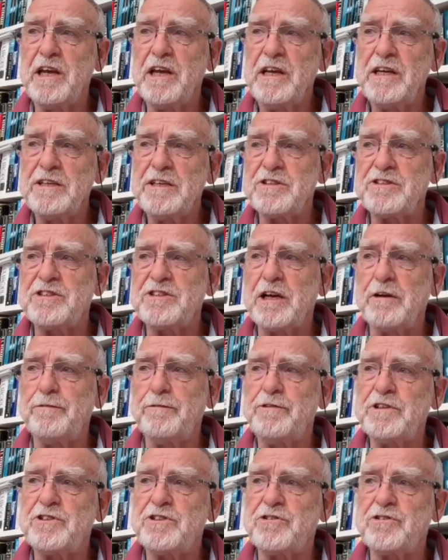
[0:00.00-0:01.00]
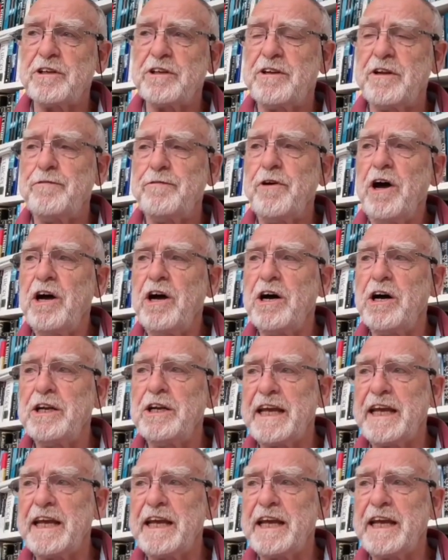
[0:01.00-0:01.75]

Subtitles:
is the self-destructive hard